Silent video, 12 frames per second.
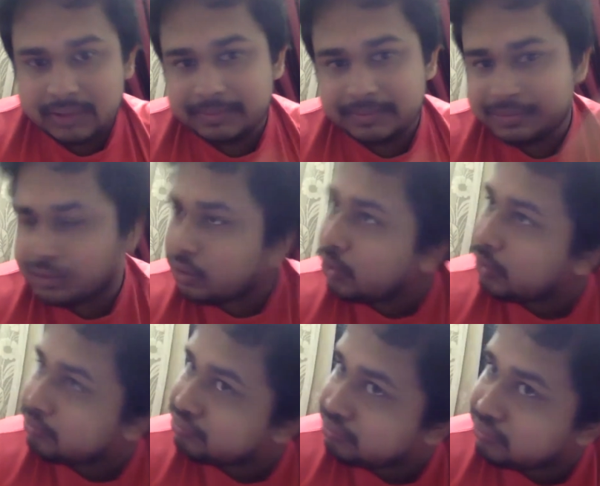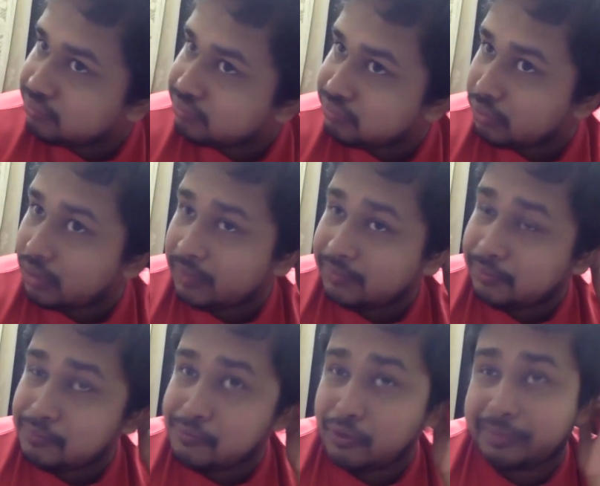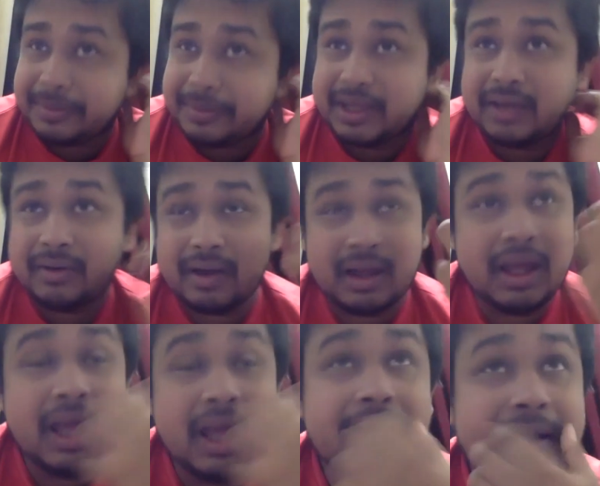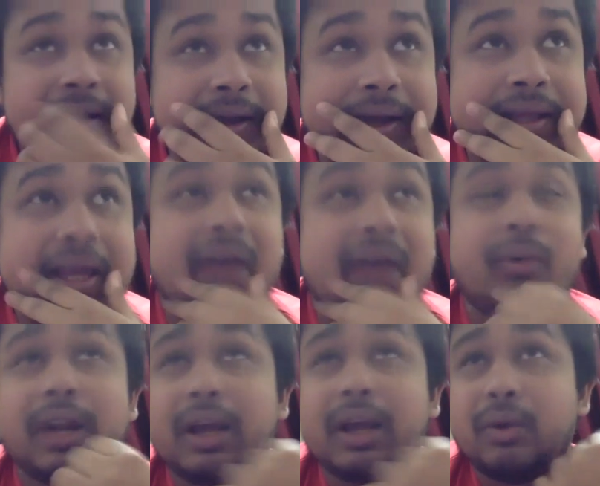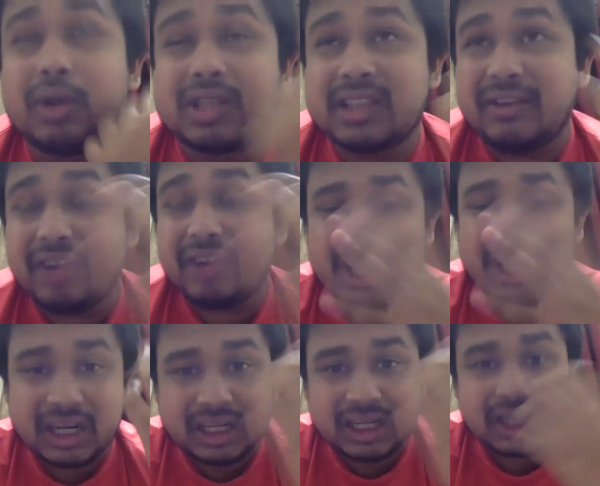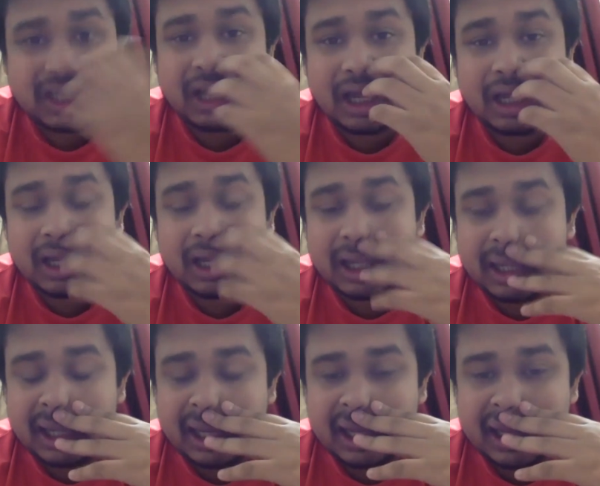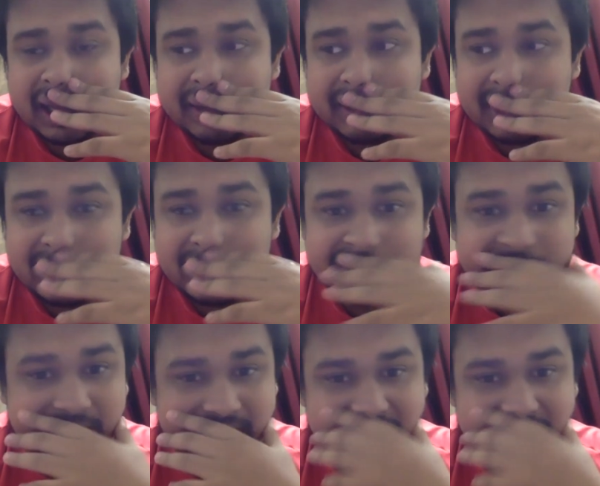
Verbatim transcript: So for me, yeah, when I was 17, 18, I have learned it.